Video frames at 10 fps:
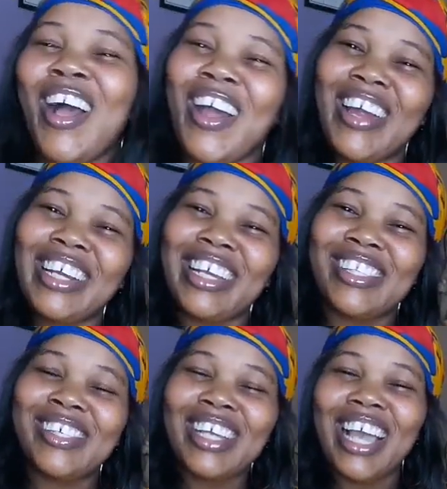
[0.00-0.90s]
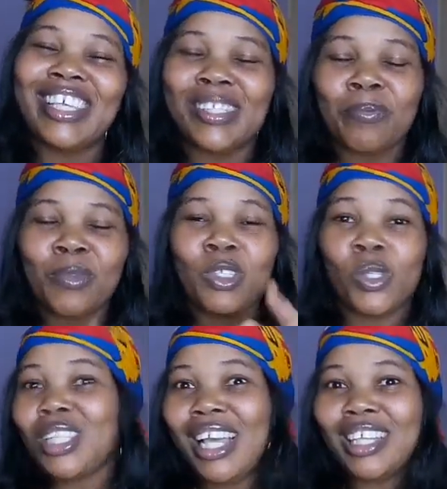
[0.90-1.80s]
Alright guys, so guys,
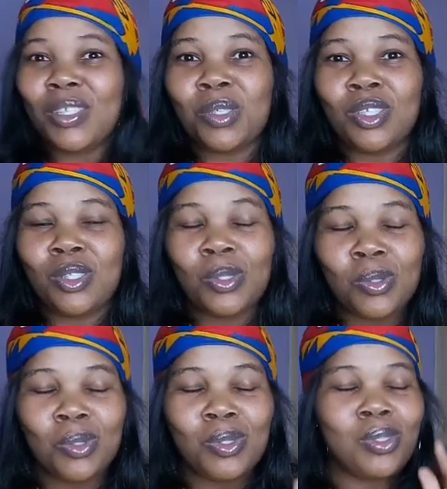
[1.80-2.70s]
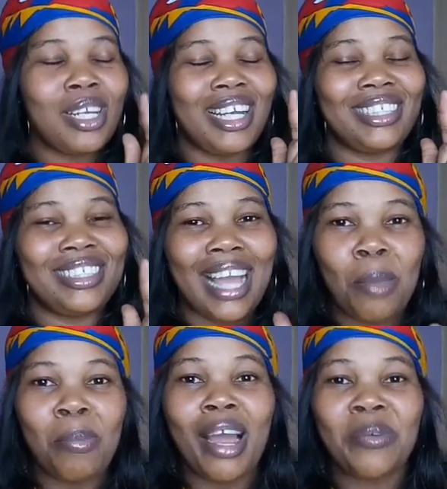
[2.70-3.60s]
today I just want to do a
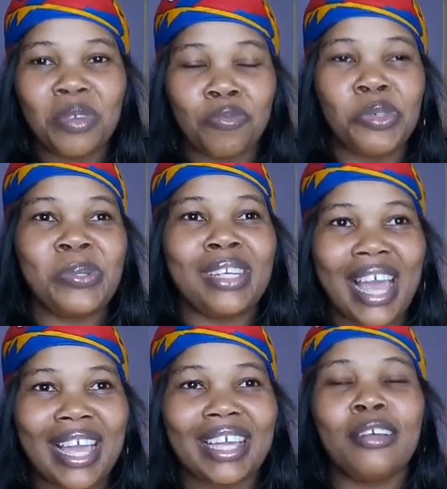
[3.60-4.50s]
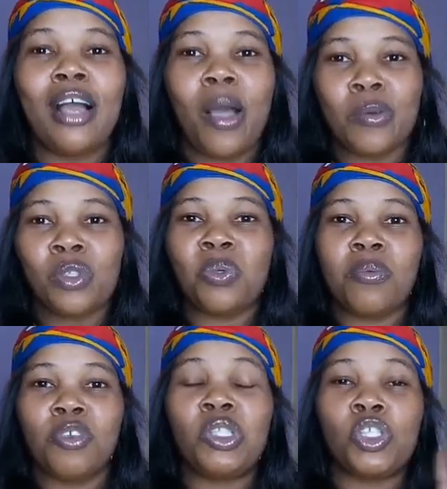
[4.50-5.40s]
diaper review. Like, I want to
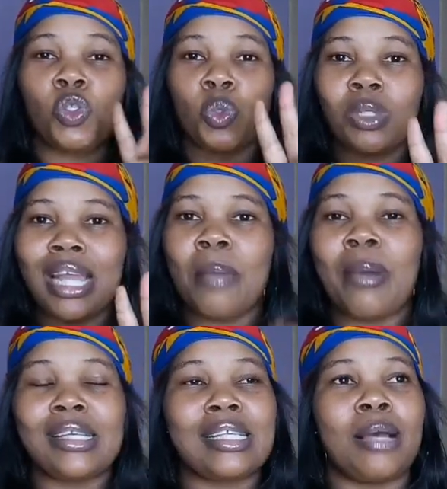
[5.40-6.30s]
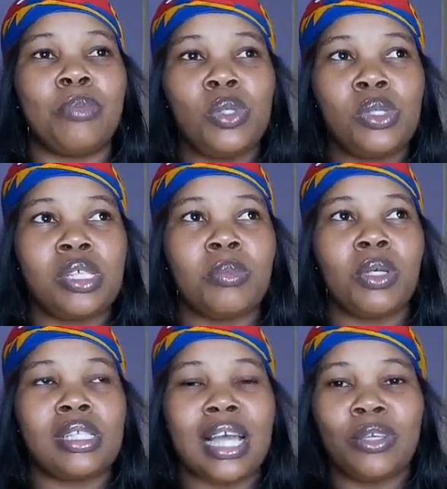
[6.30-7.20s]
review the two diapers I'm using
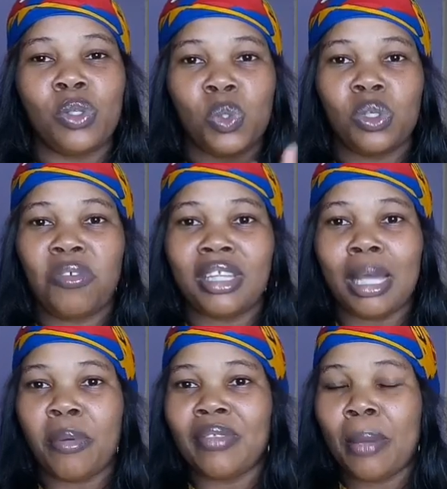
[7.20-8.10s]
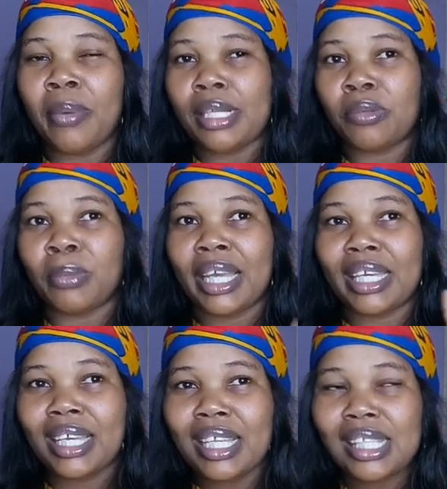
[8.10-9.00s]
because I use two different types of diapers for my
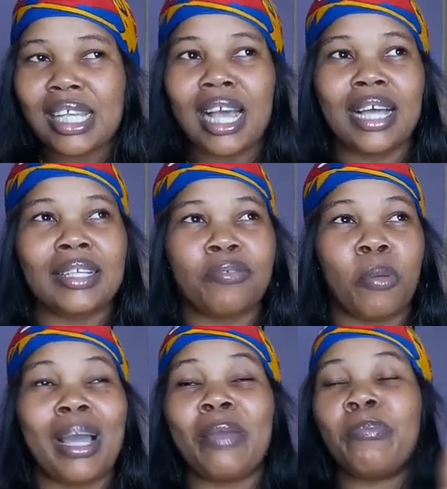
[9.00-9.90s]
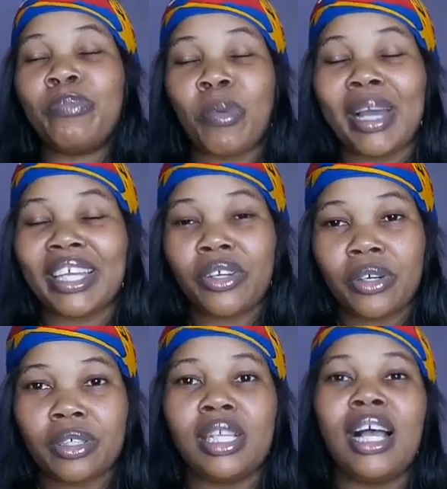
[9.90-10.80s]
kids and for my
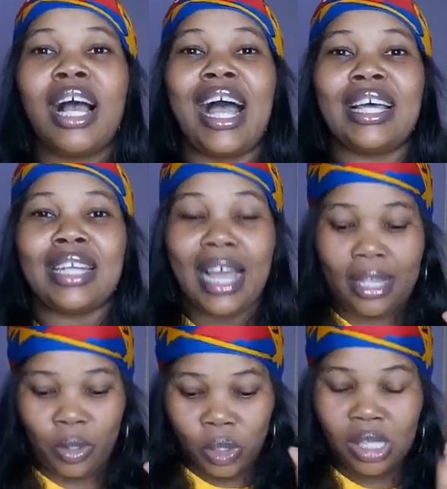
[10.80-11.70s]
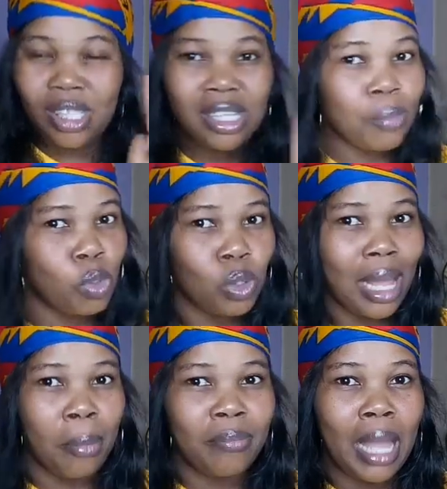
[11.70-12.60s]
girl, and I use the same two
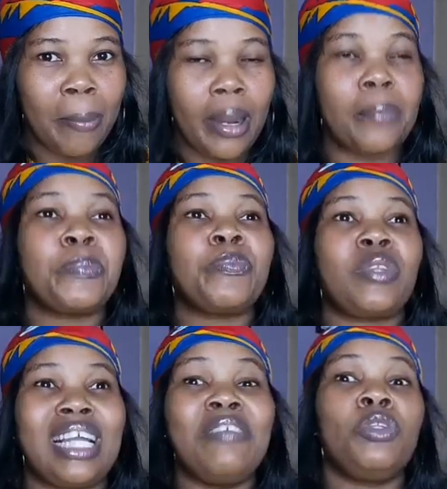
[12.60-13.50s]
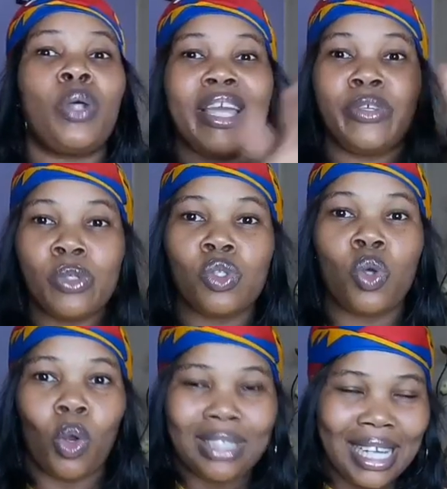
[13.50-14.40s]
type of diaper even though I used
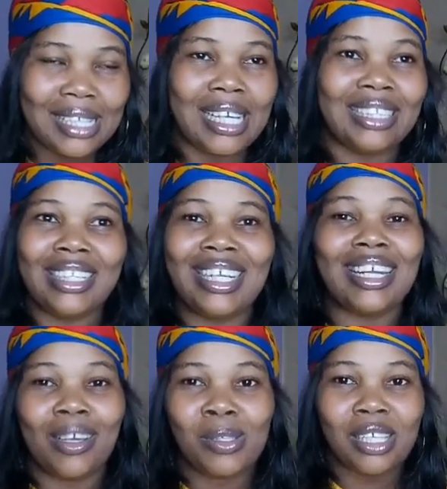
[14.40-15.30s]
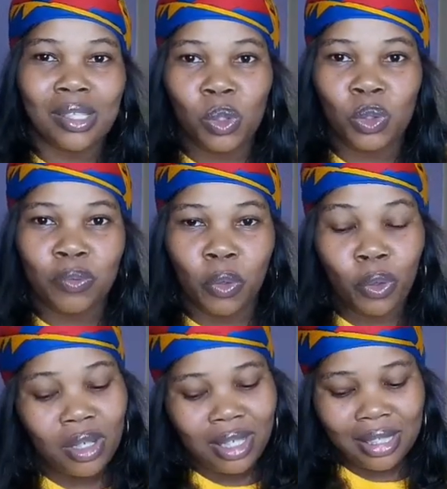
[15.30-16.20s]
others and then I now settled for
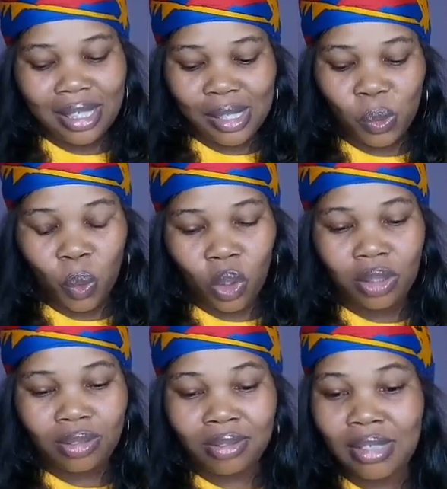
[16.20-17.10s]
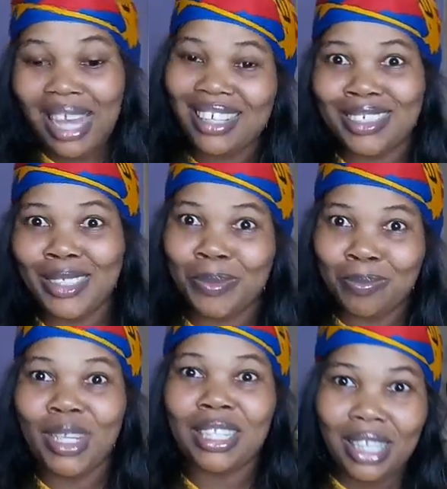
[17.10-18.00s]
this one, and
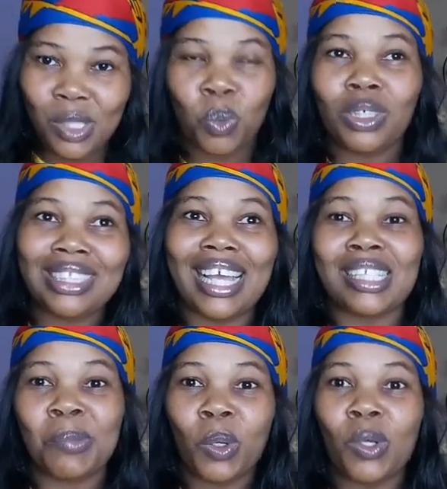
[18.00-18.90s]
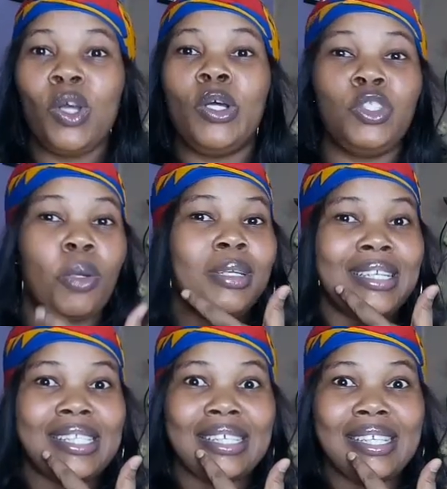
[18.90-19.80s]
there's one that is more
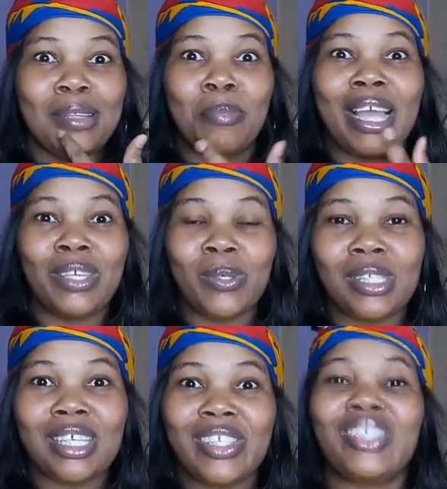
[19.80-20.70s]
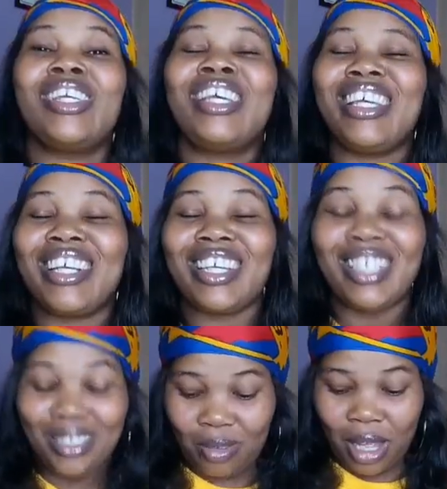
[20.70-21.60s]
dominating in my usage
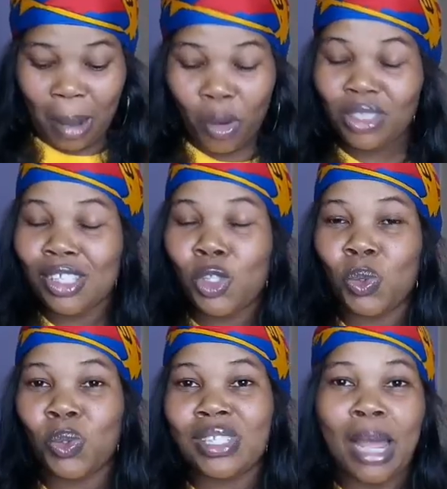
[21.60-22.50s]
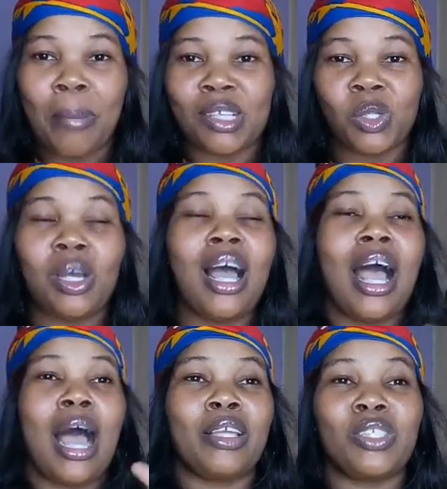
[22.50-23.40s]
in among these two diapers. So
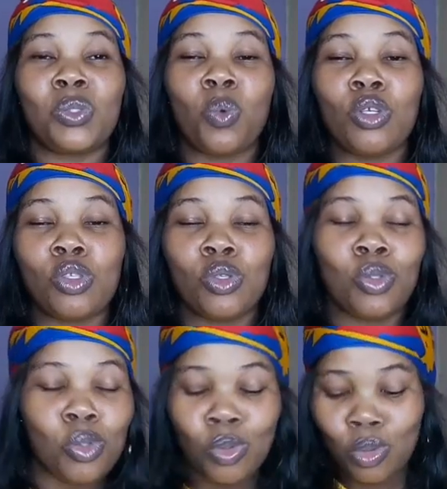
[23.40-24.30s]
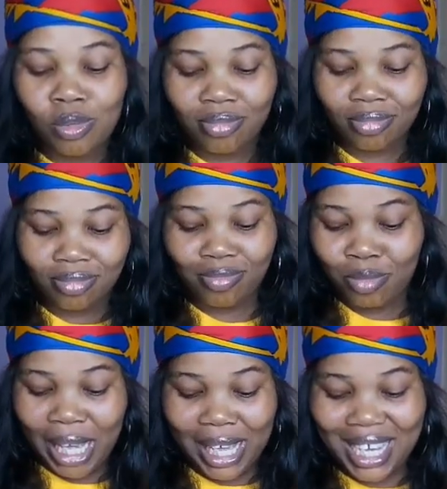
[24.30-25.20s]
I just want to
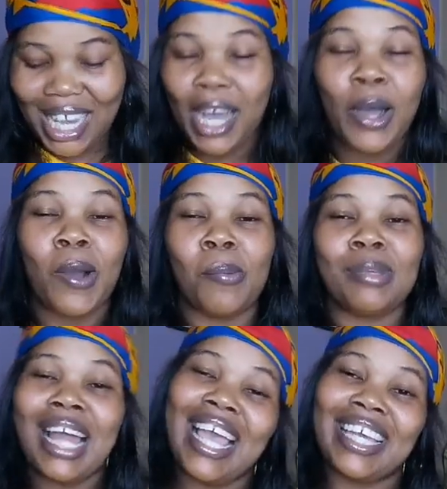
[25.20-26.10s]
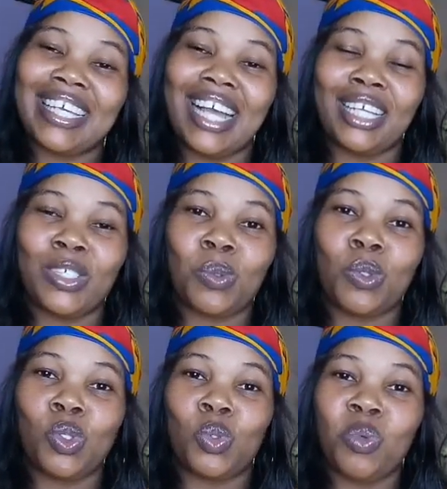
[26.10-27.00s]
make I just
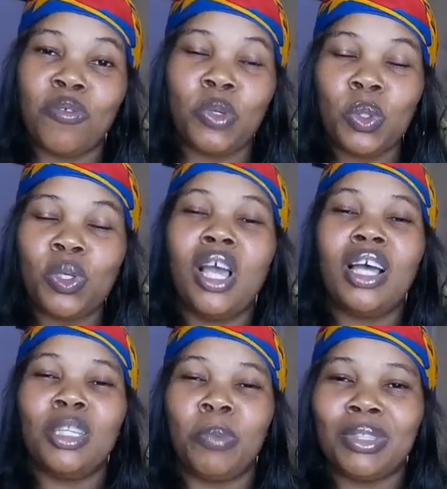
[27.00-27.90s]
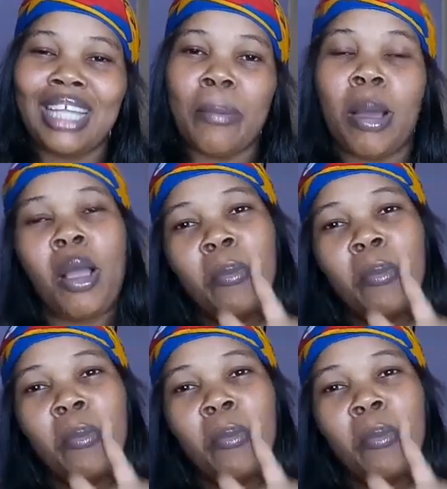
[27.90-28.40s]
want to review the both diaper.